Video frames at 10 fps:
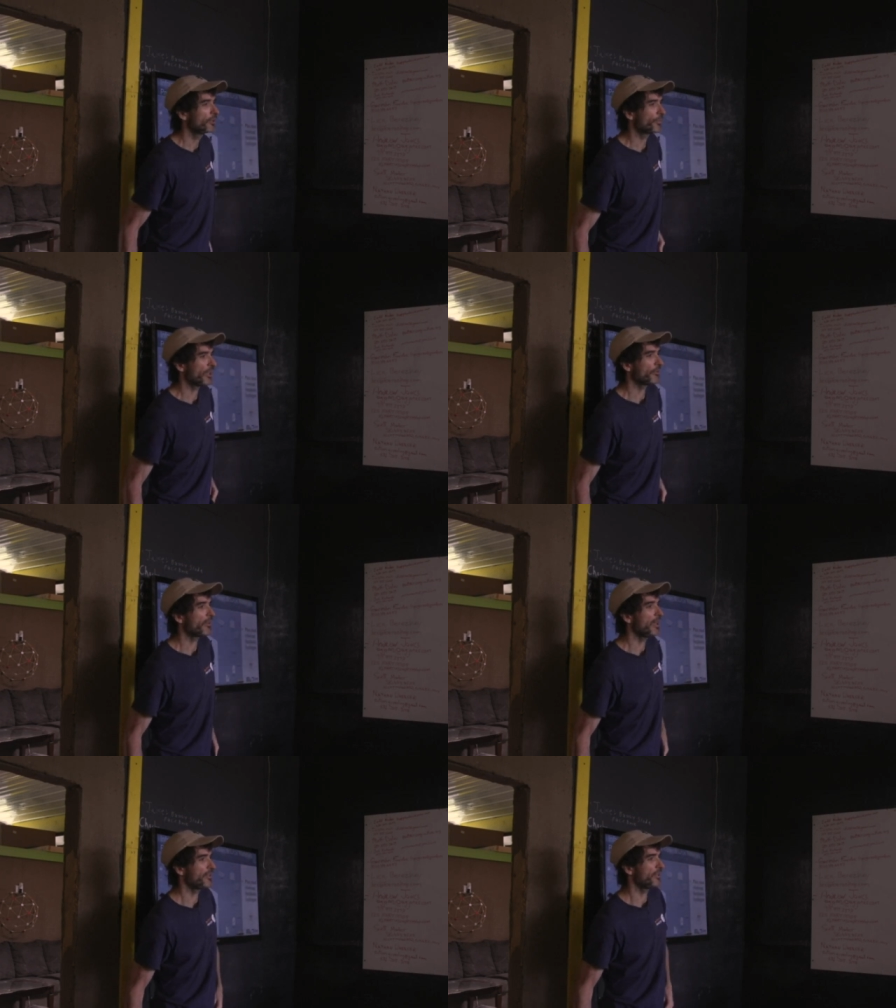To
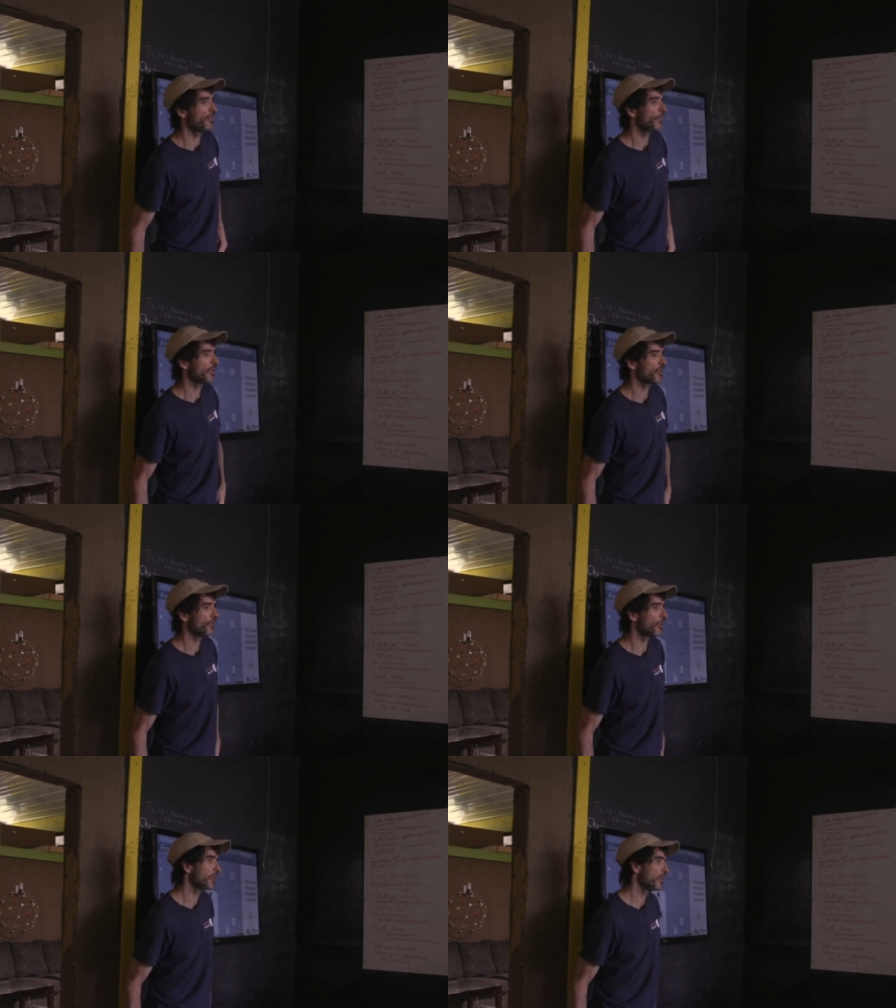pressurize it, if you want to
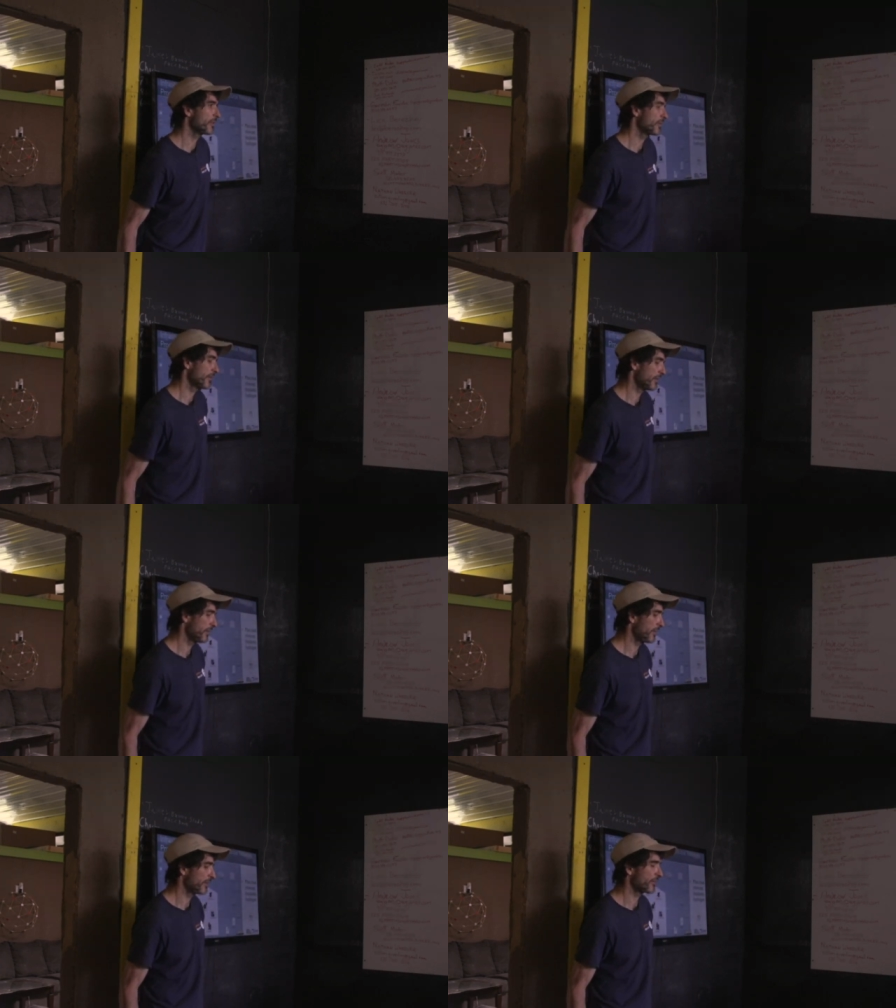store it,
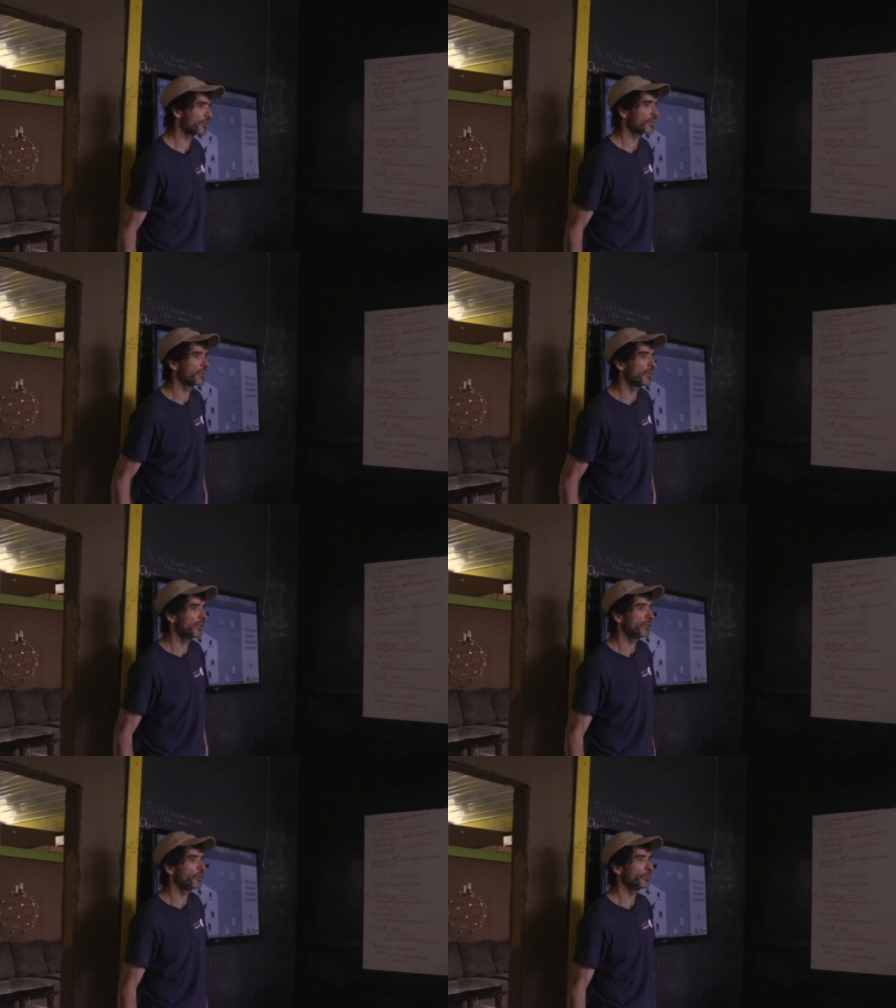is
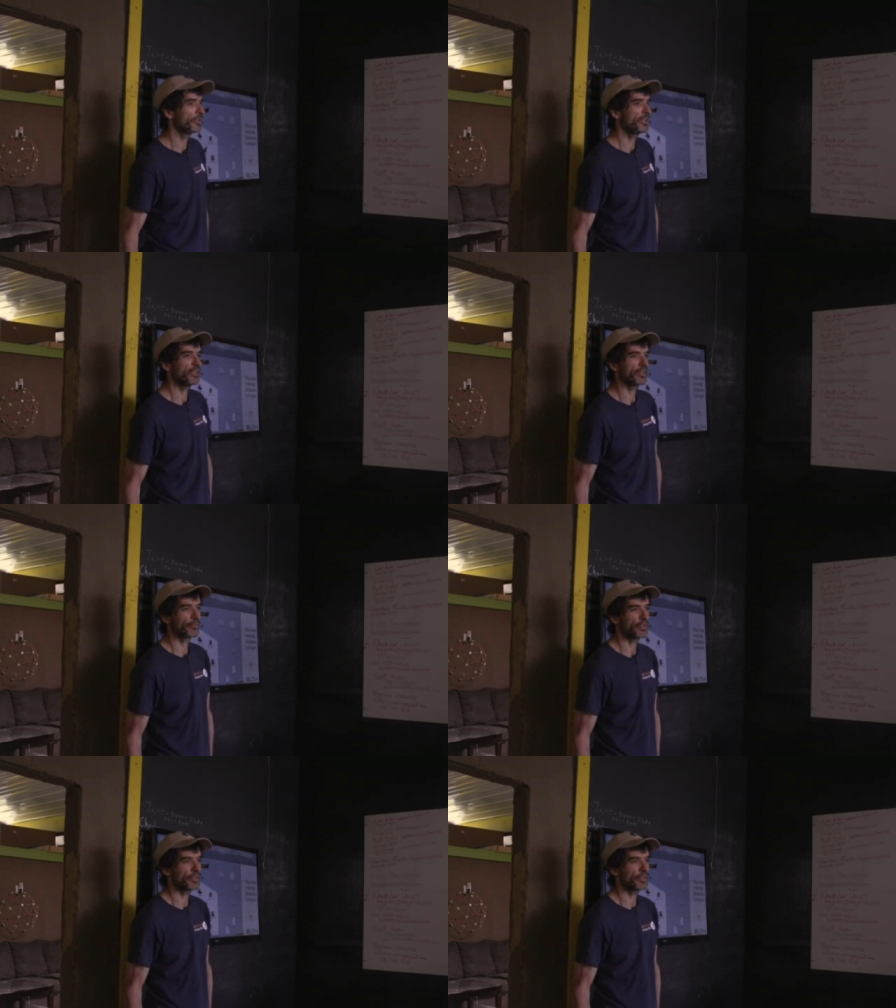you would need a